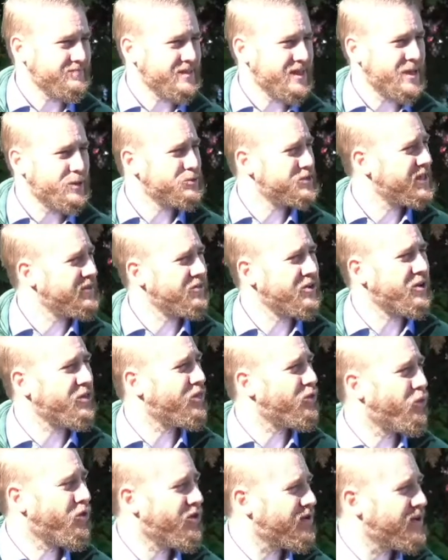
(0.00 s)
It was given
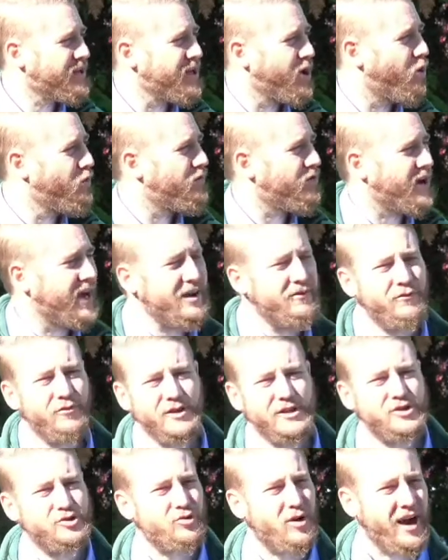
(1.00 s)
authority over every
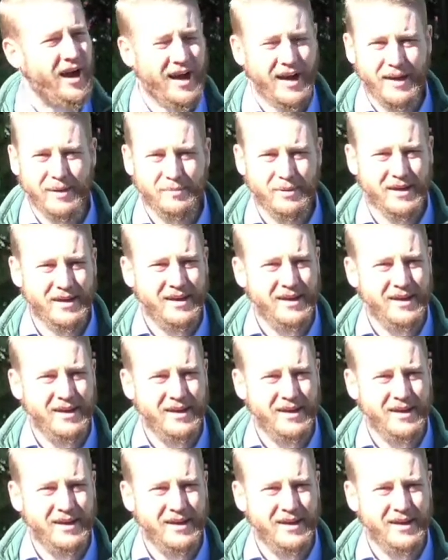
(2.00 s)
tribe